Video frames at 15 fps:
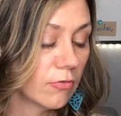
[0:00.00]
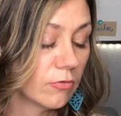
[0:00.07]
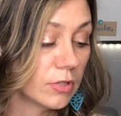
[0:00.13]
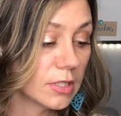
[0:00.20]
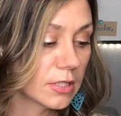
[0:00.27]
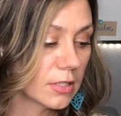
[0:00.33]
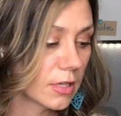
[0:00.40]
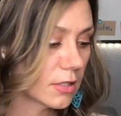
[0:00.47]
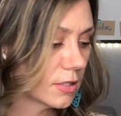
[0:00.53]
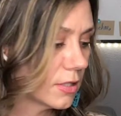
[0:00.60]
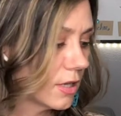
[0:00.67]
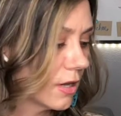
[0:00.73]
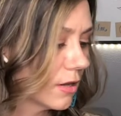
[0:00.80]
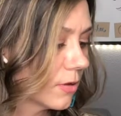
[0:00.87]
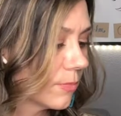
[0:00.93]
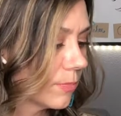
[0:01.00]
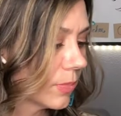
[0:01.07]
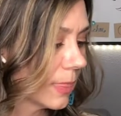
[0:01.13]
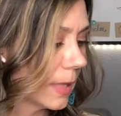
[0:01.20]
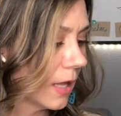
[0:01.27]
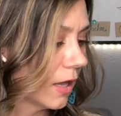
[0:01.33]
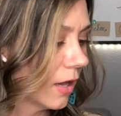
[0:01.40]
dyslexia.
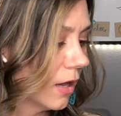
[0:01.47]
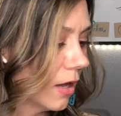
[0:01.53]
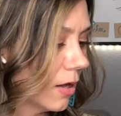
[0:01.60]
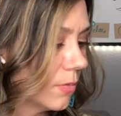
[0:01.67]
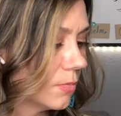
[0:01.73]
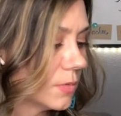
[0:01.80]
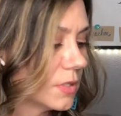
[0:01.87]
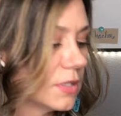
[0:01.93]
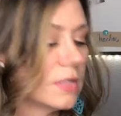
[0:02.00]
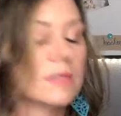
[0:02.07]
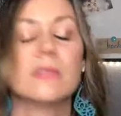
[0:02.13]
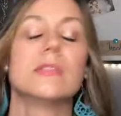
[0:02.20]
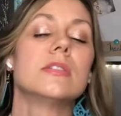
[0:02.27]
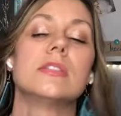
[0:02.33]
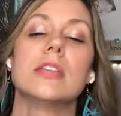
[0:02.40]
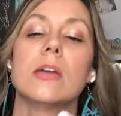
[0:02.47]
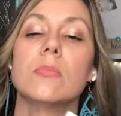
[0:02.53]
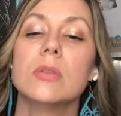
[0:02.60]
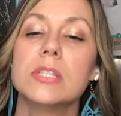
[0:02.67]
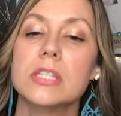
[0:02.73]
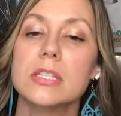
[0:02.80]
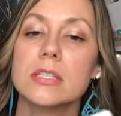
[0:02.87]

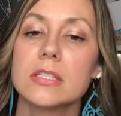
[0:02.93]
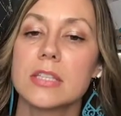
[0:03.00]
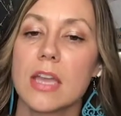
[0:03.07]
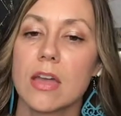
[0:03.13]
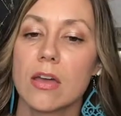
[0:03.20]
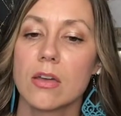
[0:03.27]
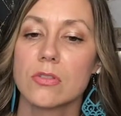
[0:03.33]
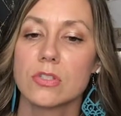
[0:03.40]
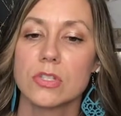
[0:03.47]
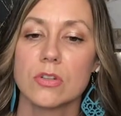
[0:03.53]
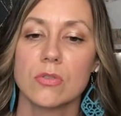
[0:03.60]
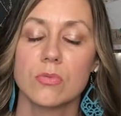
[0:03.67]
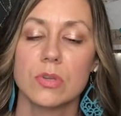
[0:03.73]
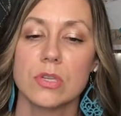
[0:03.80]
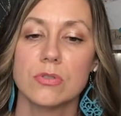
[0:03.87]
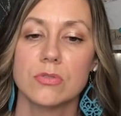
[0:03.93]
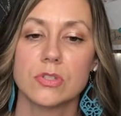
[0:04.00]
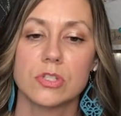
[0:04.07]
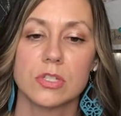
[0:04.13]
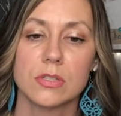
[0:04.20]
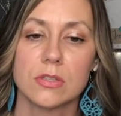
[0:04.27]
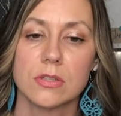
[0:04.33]
Segmenting sounds, we use
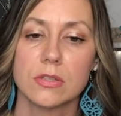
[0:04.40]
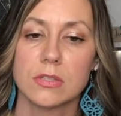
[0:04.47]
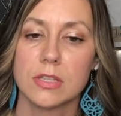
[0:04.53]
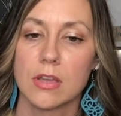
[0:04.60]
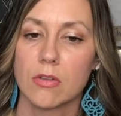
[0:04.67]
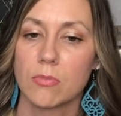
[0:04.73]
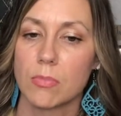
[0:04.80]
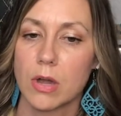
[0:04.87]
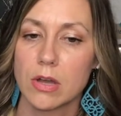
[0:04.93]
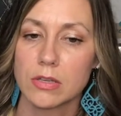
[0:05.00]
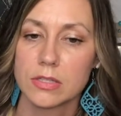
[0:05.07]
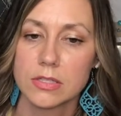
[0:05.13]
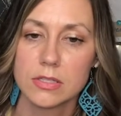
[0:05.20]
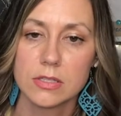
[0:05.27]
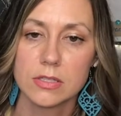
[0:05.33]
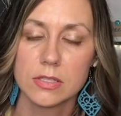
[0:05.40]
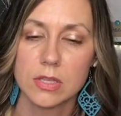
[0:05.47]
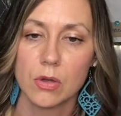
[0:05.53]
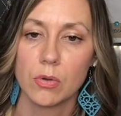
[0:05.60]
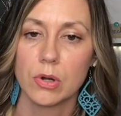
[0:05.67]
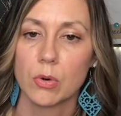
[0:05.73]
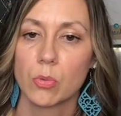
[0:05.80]
just the sound boxes.
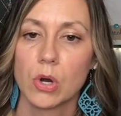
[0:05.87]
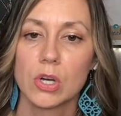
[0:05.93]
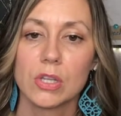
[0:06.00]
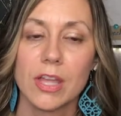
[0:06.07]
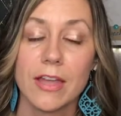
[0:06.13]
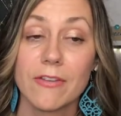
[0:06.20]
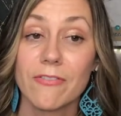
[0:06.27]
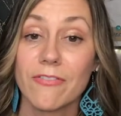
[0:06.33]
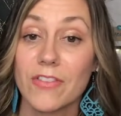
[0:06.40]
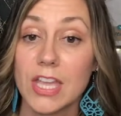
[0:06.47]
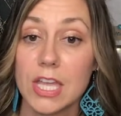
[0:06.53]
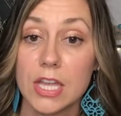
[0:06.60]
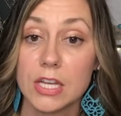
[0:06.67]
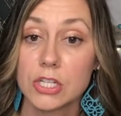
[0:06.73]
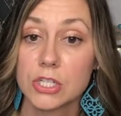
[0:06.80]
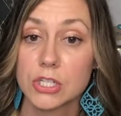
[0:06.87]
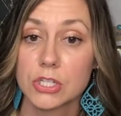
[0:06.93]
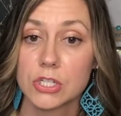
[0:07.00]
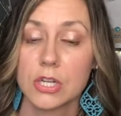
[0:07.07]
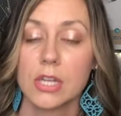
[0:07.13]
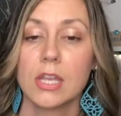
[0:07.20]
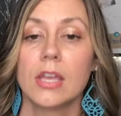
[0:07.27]
So in a word like fish,